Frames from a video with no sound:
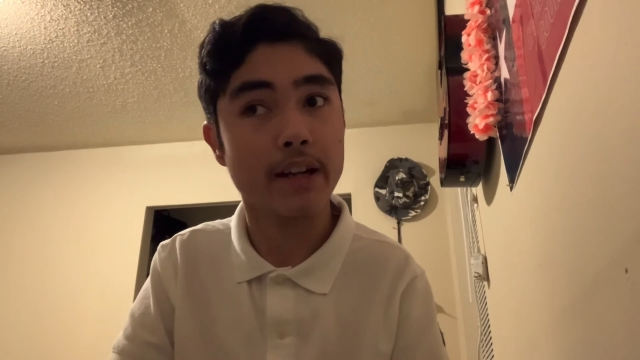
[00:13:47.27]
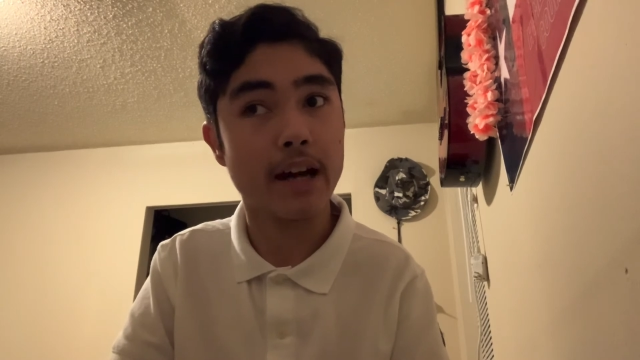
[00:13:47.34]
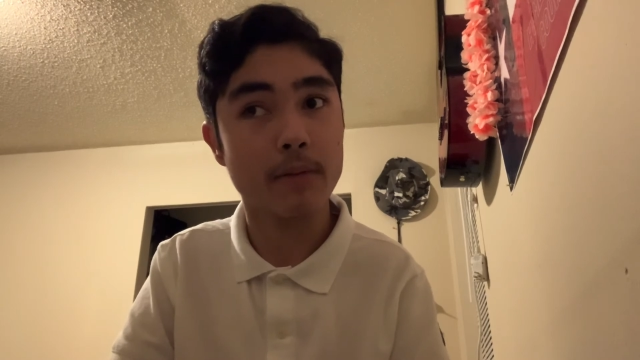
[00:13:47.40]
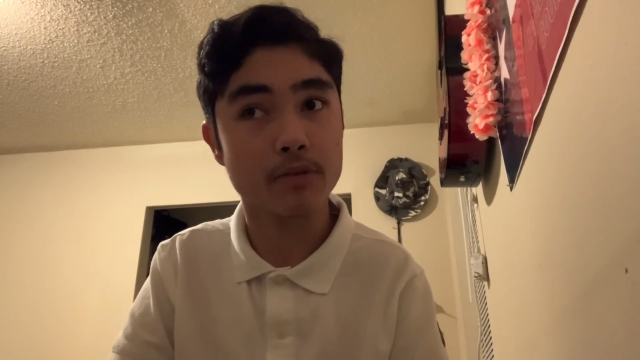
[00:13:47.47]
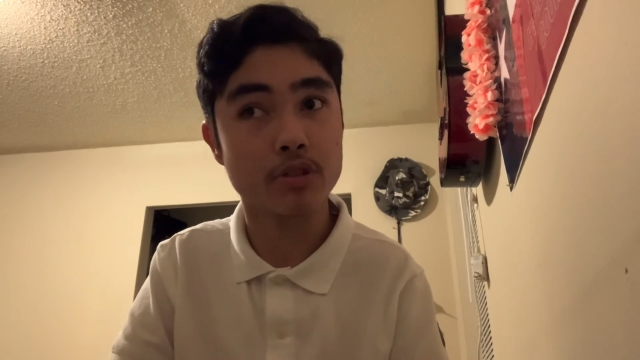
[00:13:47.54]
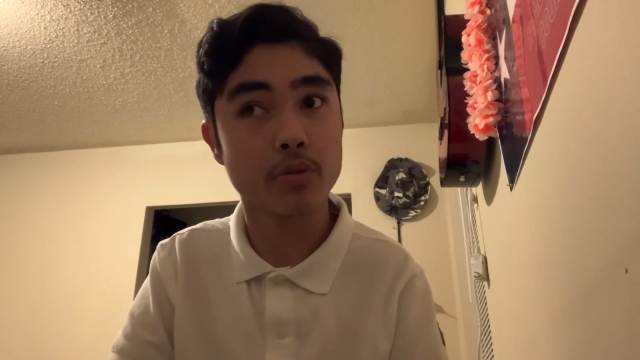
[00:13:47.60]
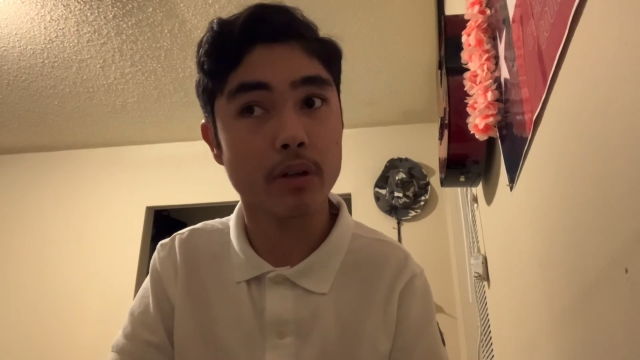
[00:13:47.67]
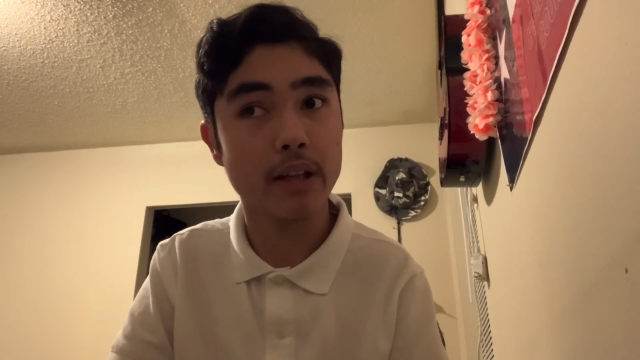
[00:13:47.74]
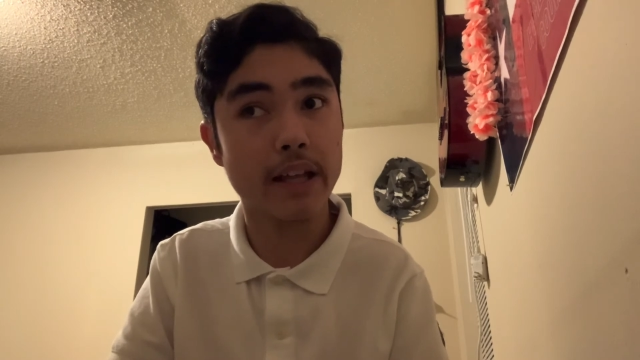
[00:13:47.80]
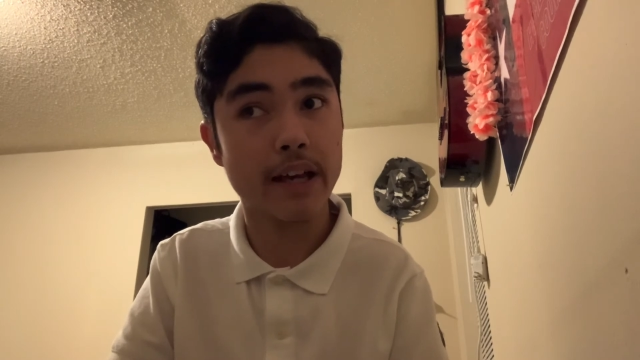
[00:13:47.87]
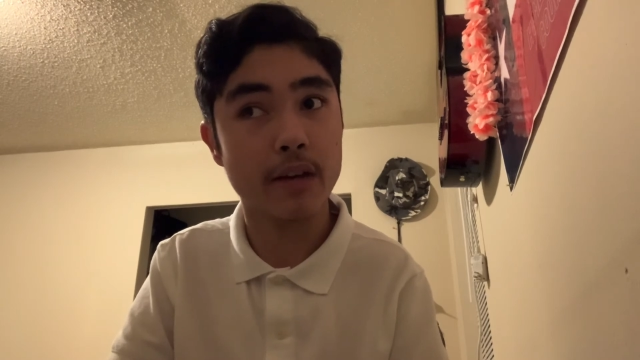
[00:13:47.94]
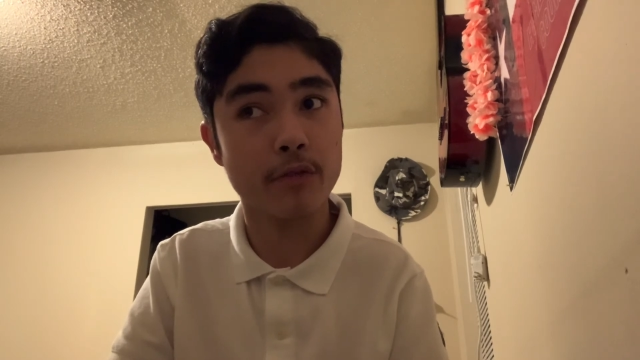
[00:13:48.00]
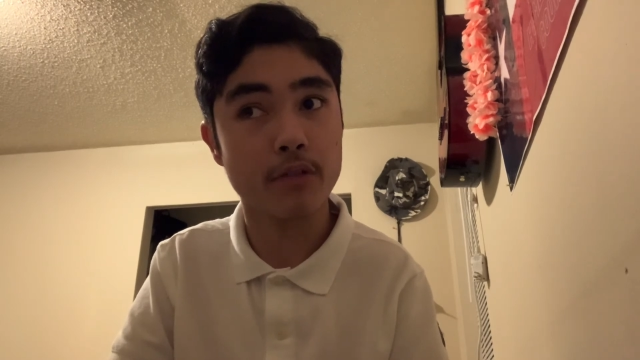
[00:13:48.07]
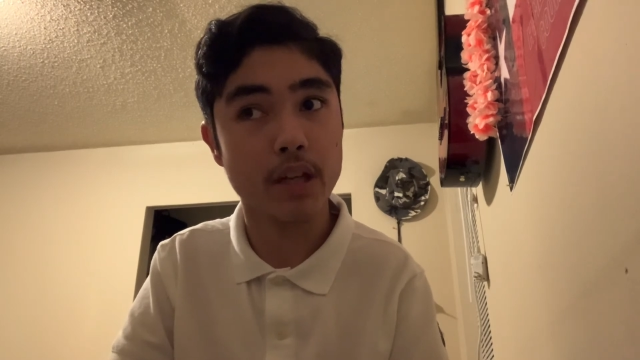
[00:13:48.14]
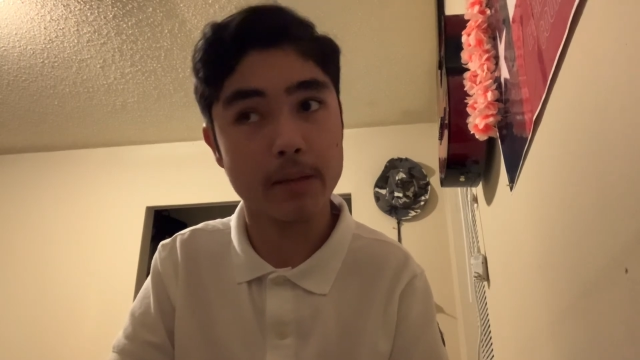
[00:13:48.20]
I'm still
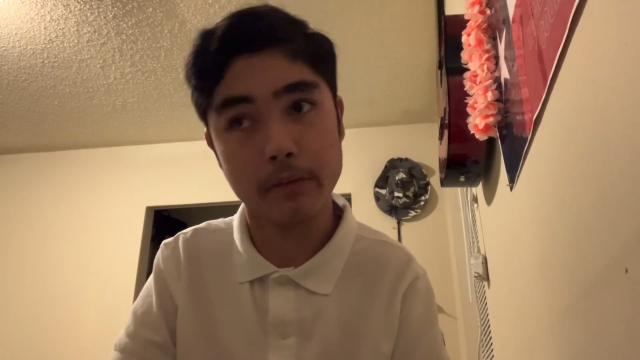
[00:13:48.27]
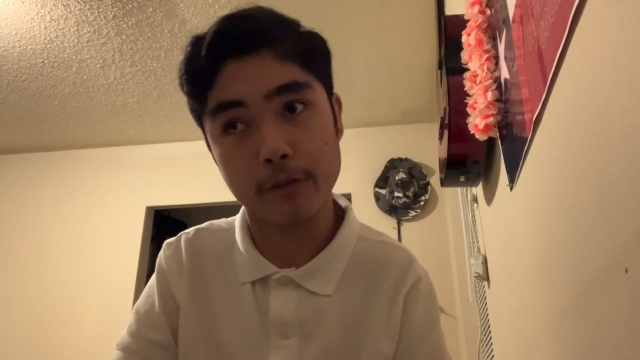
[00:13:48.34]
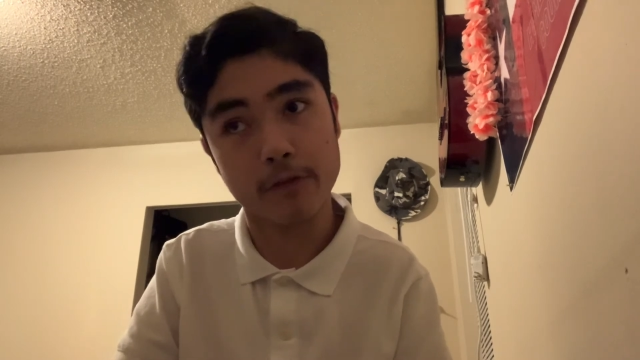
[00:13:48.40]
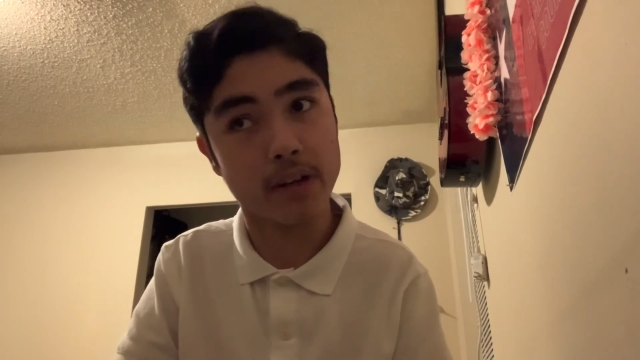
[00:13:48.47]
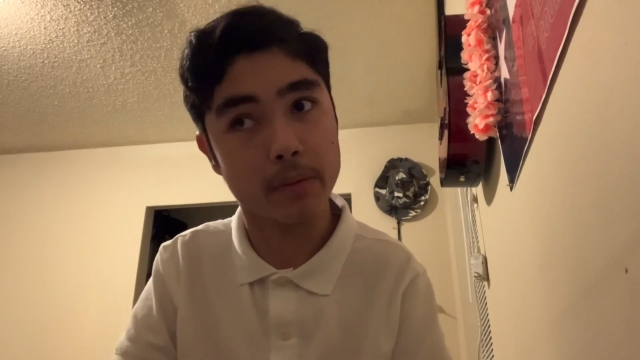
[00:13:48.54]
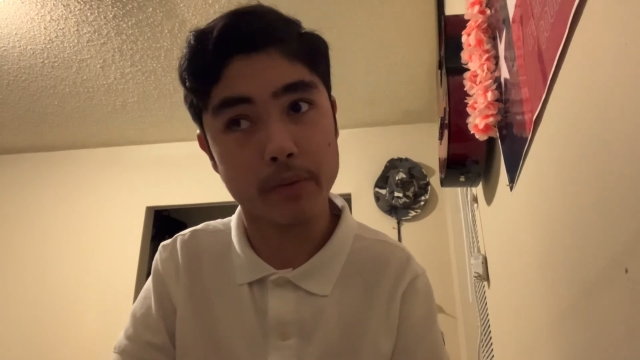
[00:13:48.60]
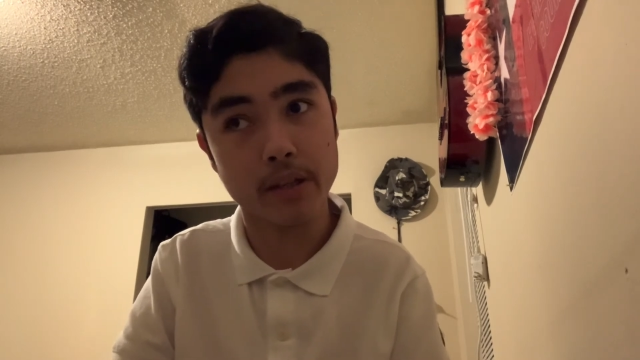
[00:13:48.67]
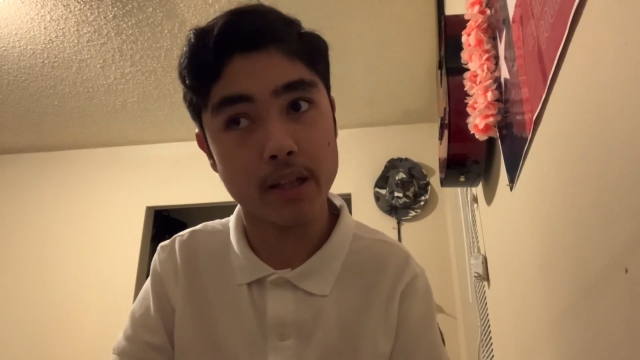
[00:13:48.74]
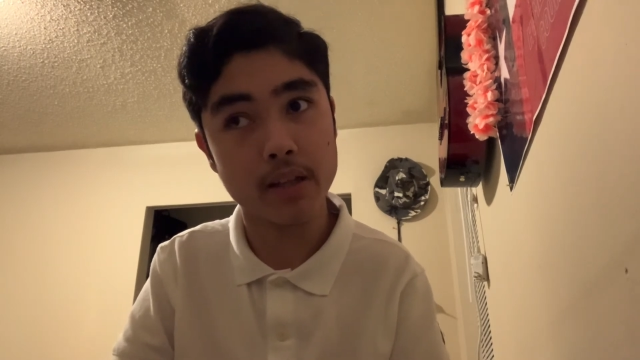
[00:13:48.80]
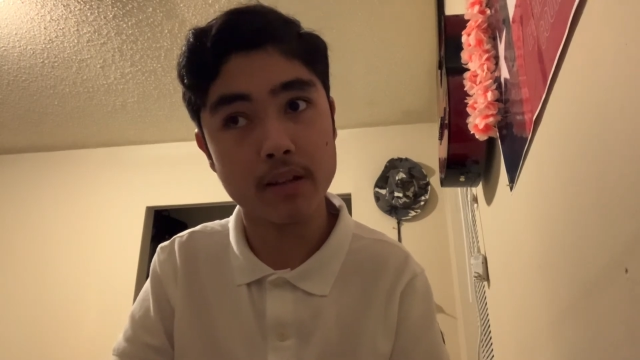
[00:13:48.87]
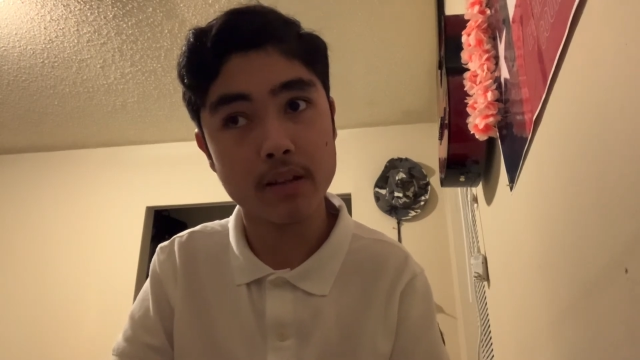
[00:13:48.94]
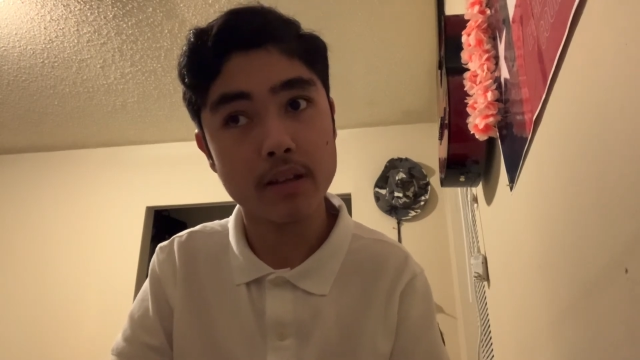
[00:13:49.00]
alive and my family.